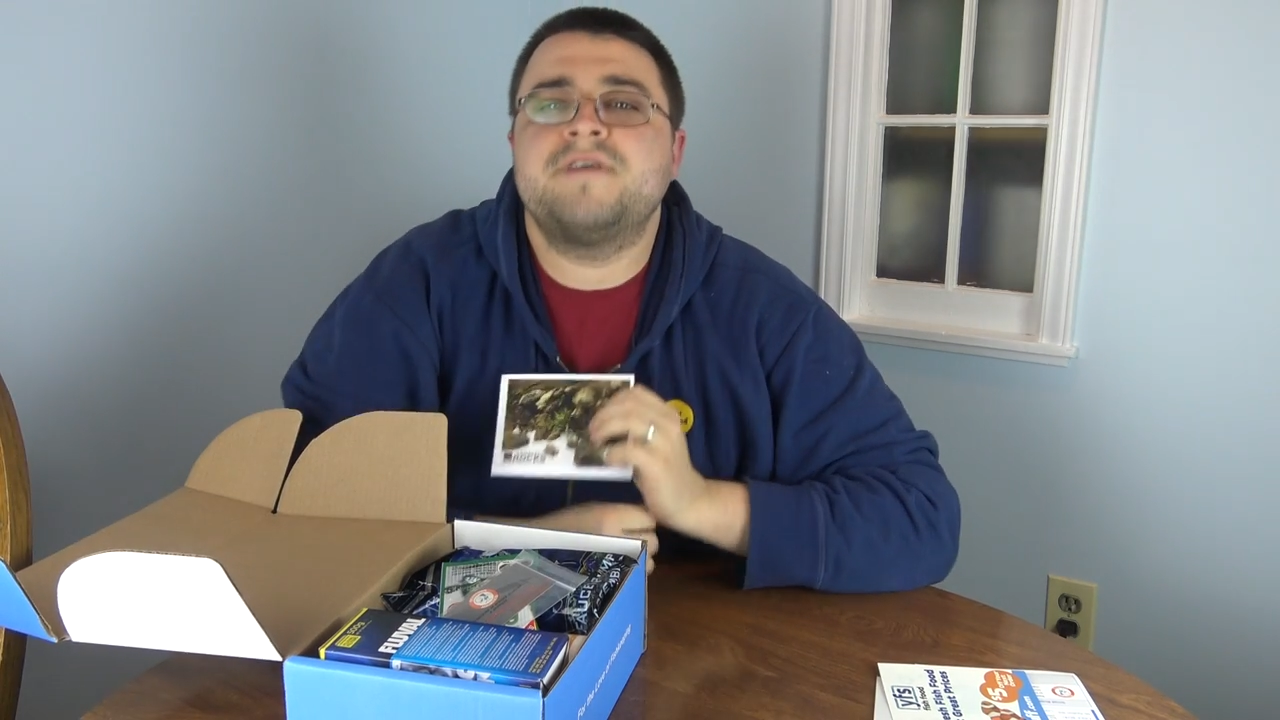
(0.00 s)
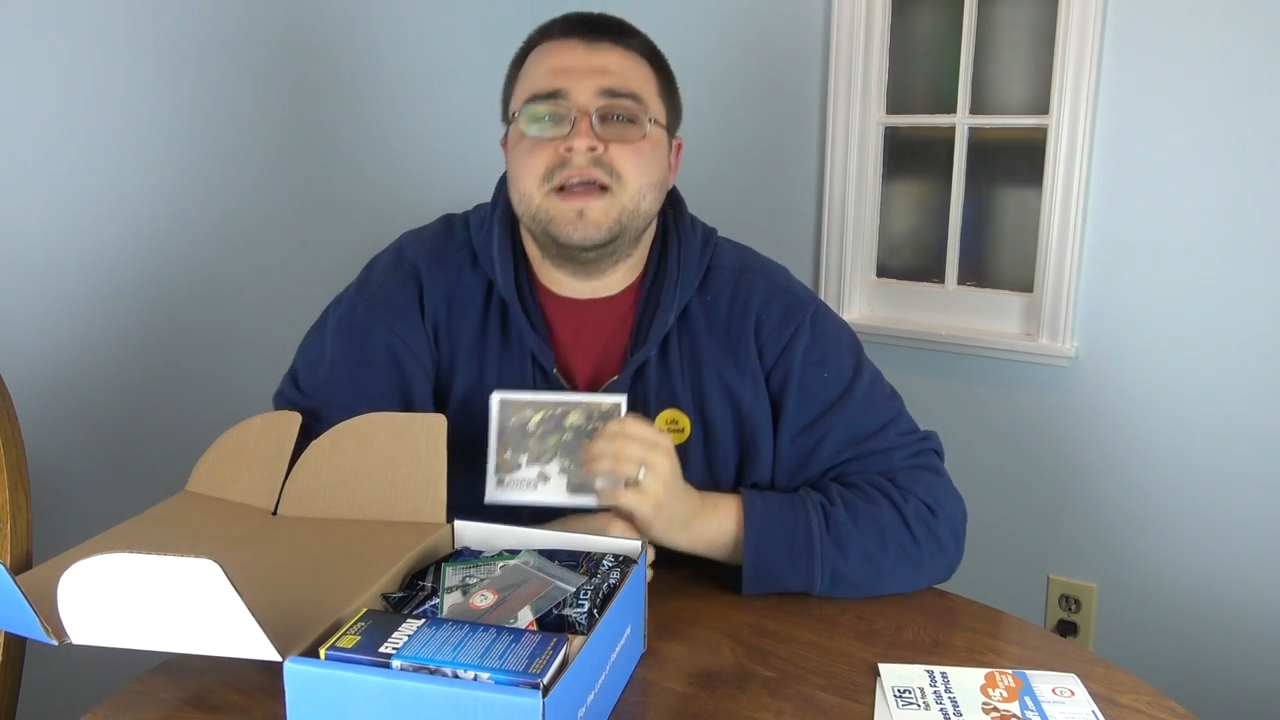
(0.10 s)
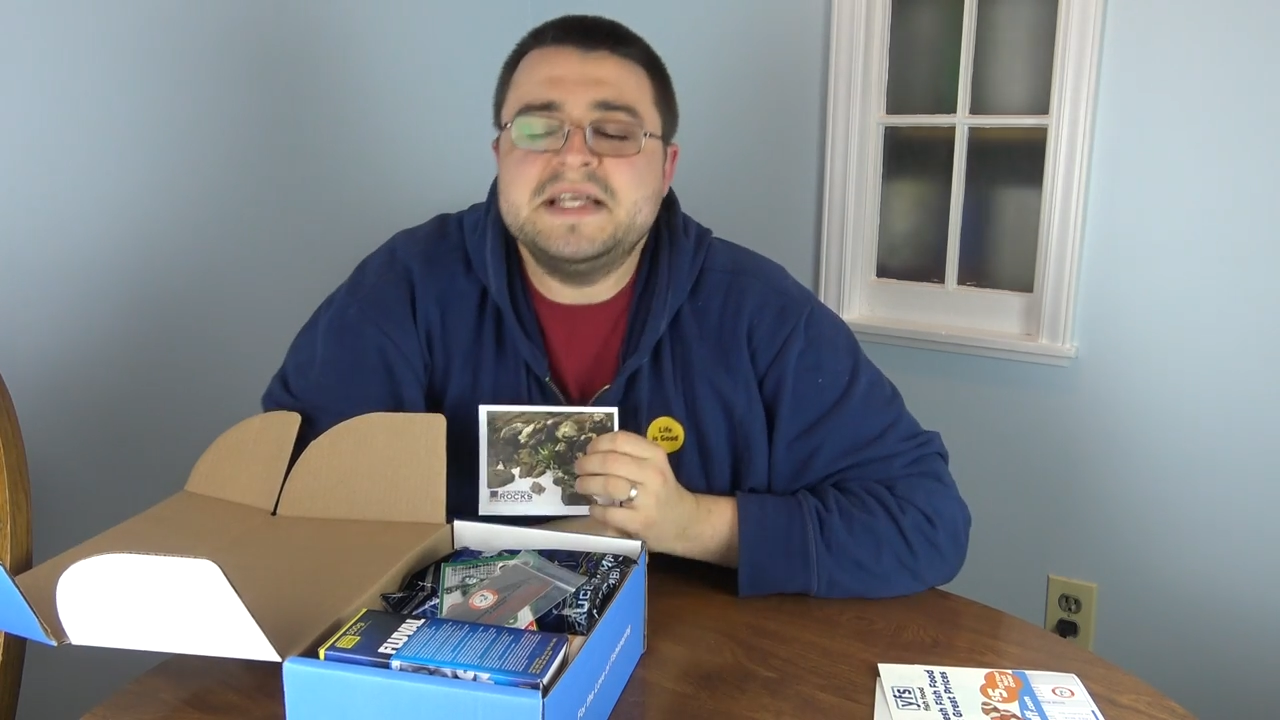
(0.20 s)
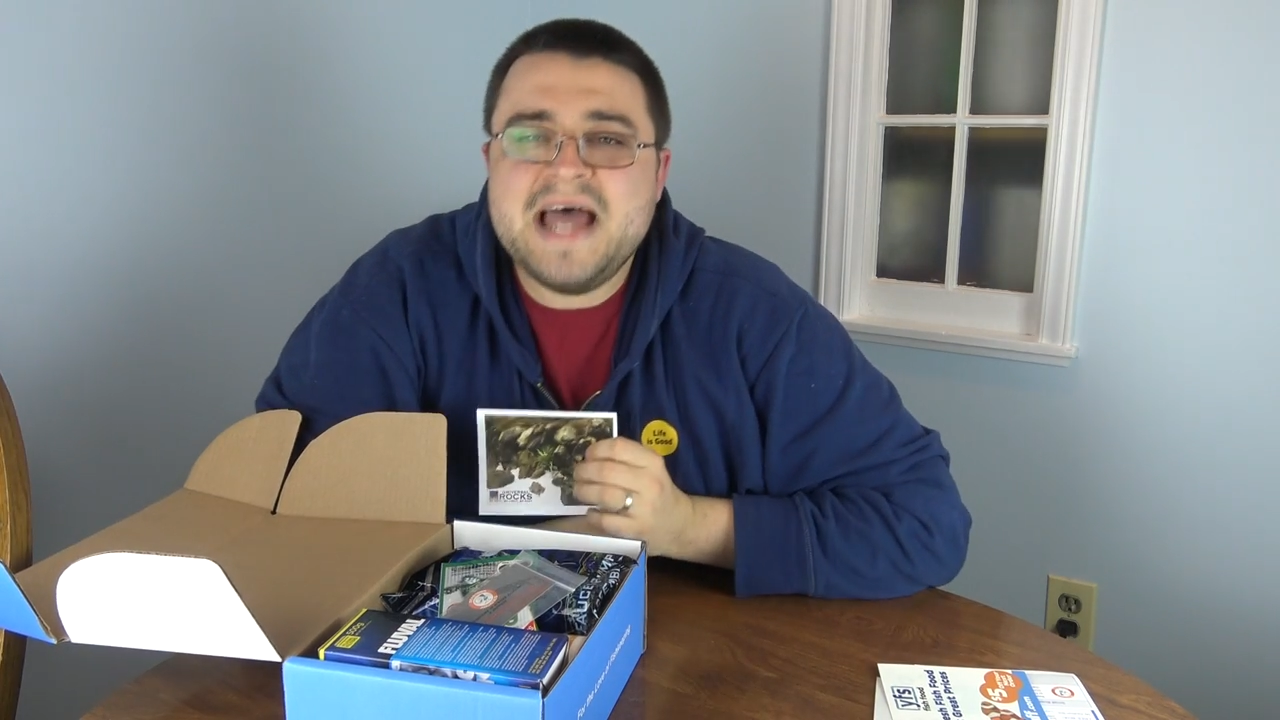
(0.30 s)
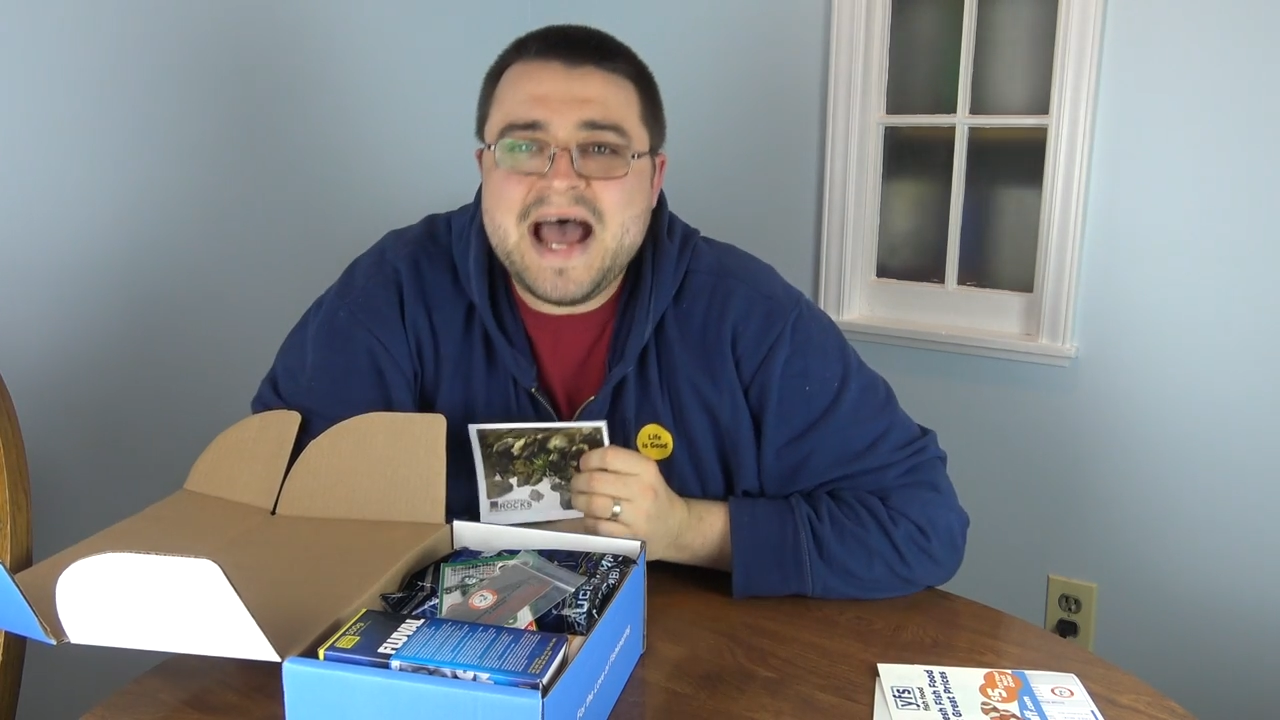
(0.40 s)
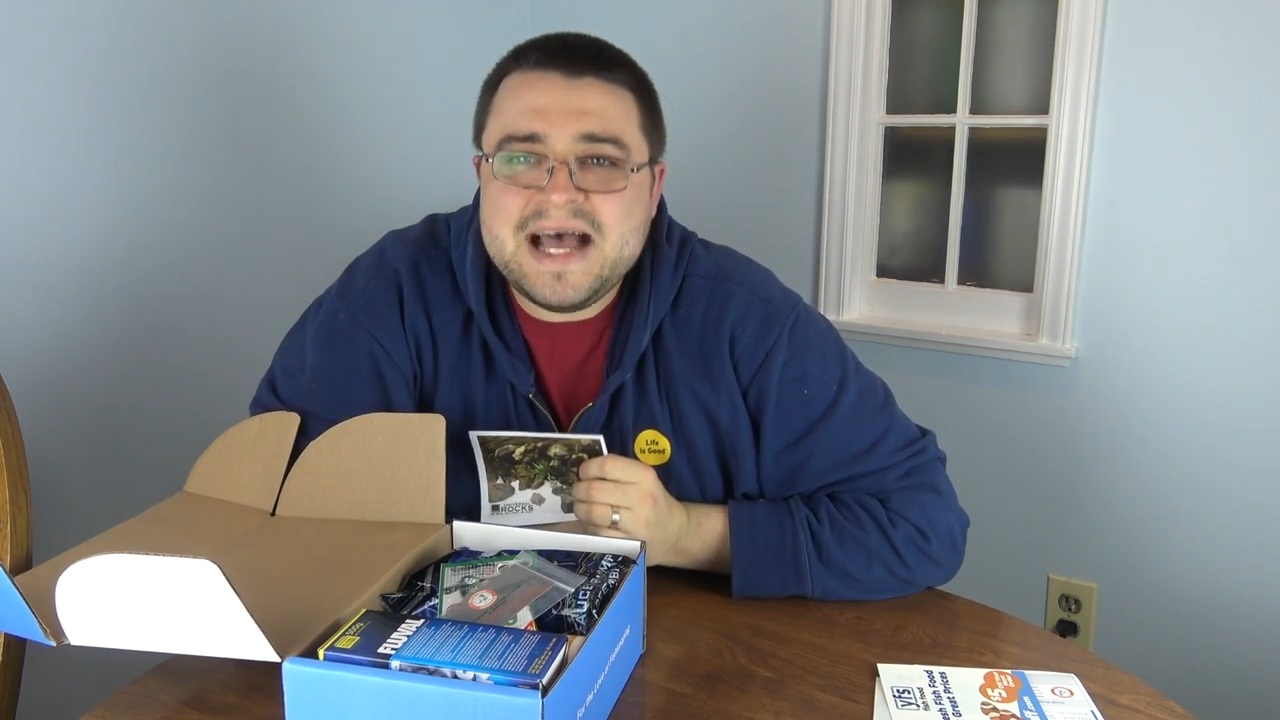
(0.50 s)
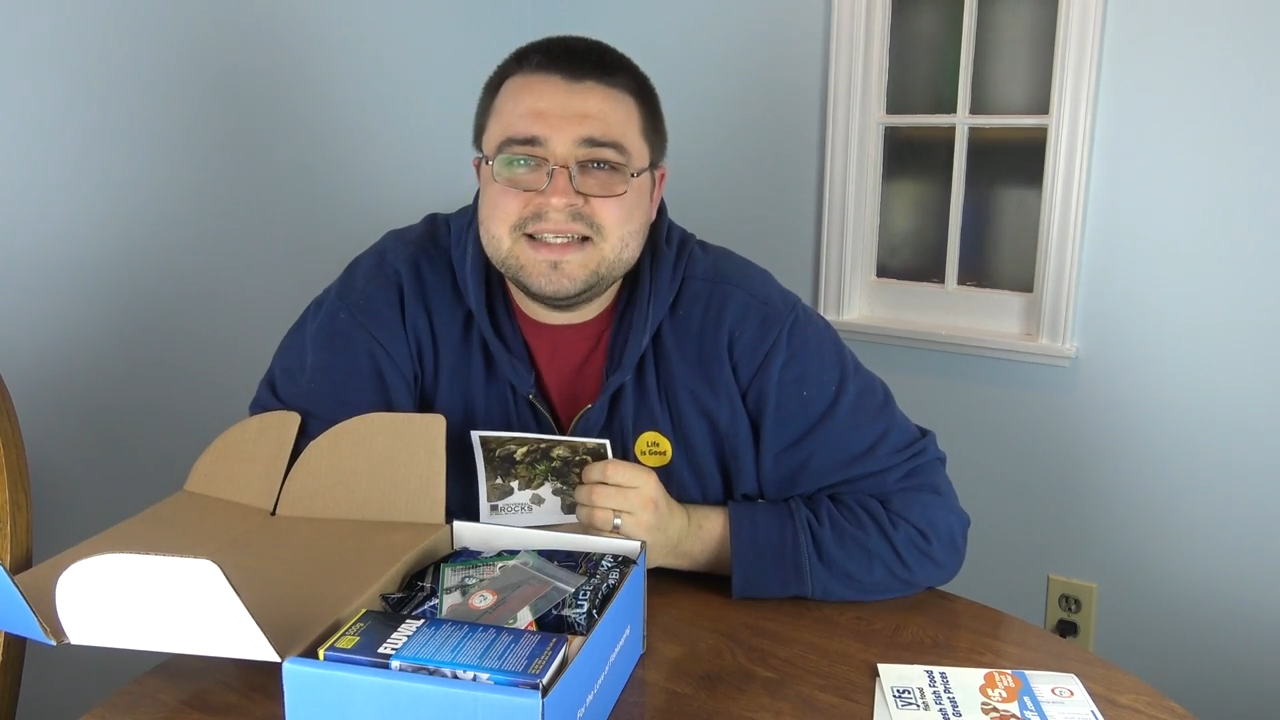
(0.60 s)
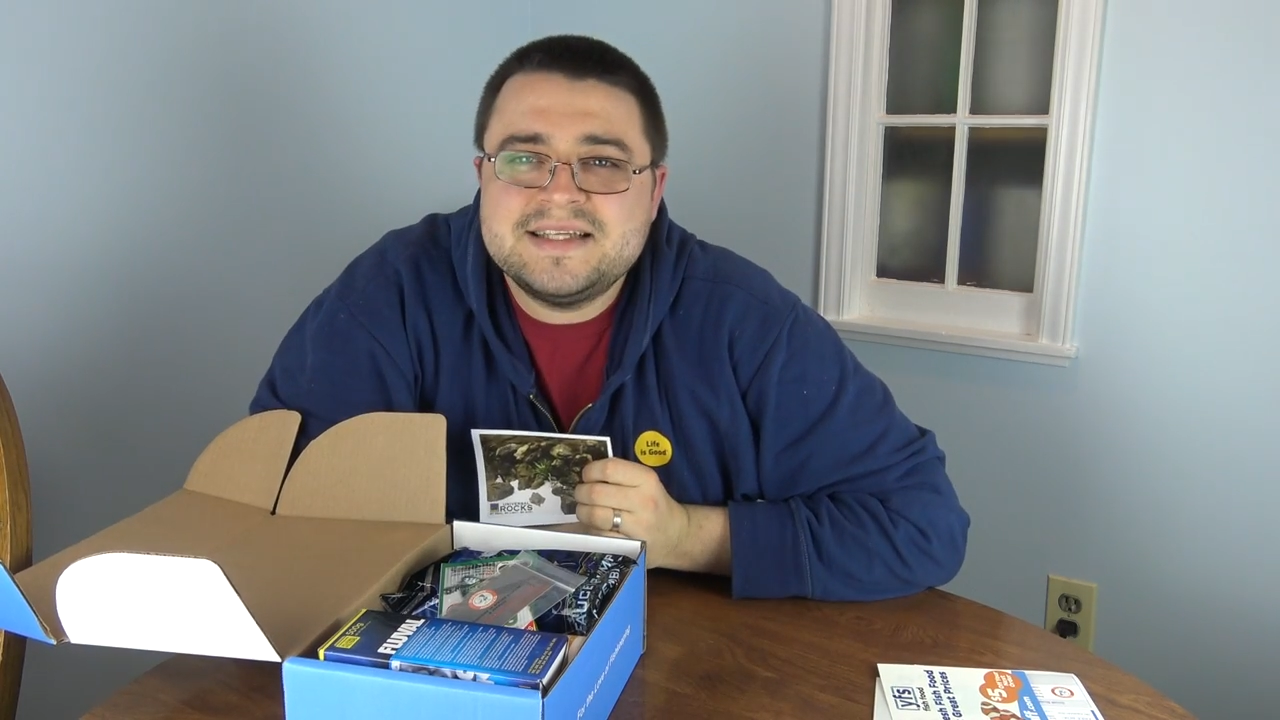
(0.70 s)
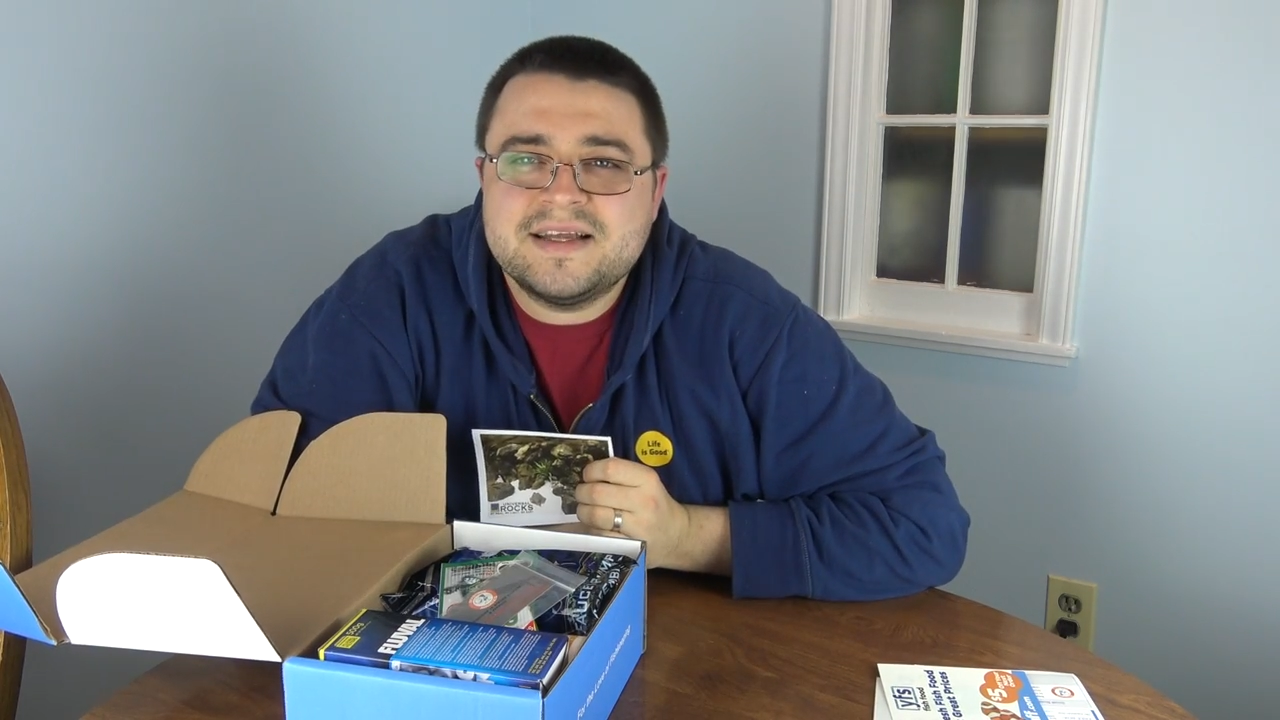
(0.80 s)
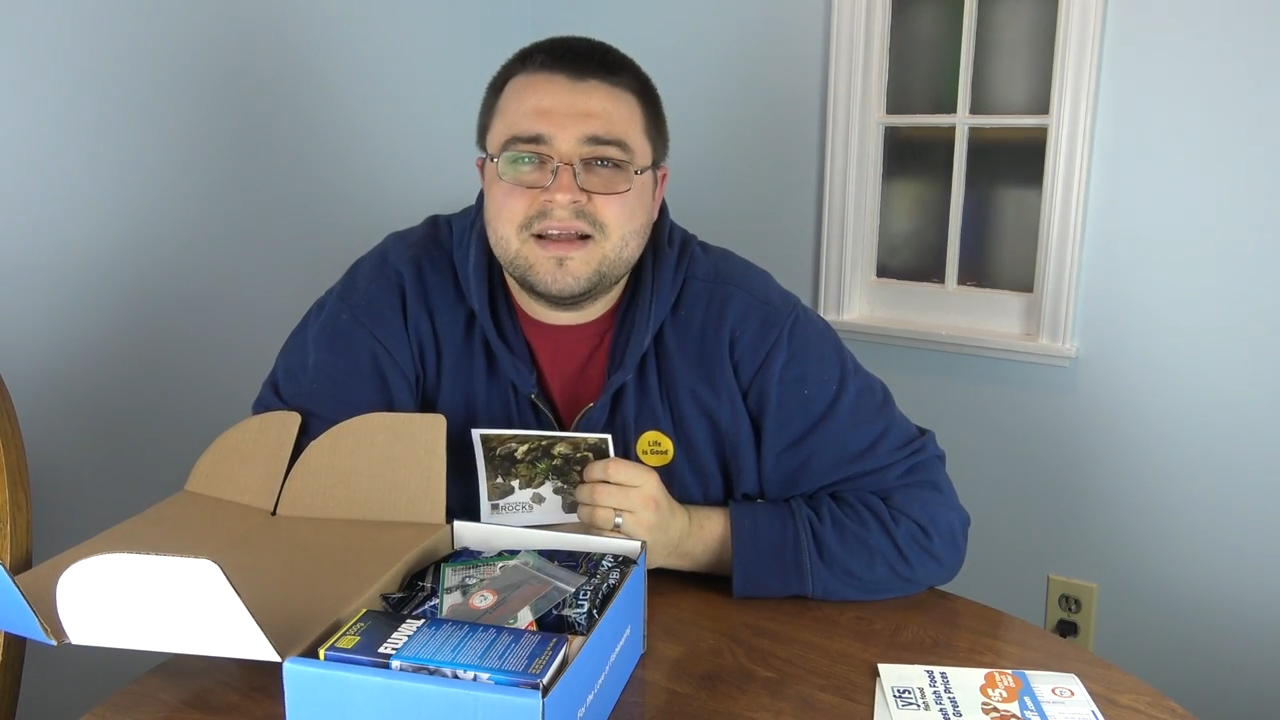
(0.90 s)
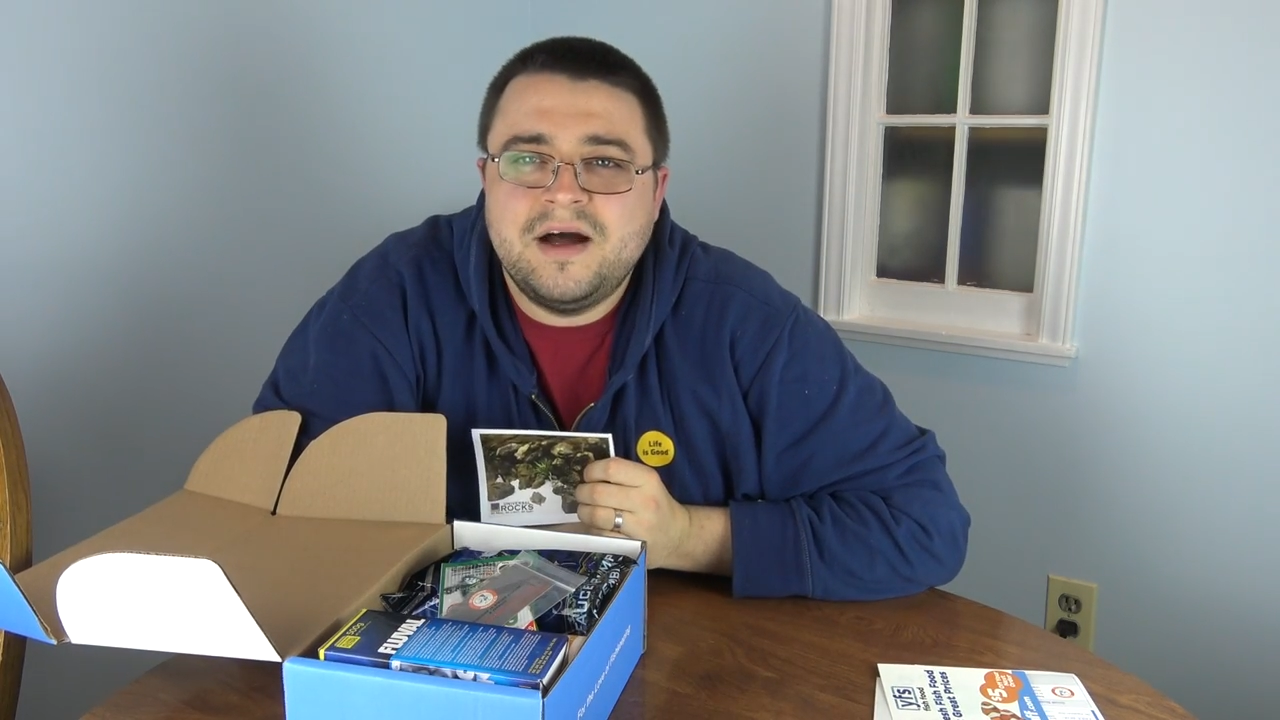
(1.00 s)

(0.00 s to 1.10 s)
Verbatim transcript: fantastic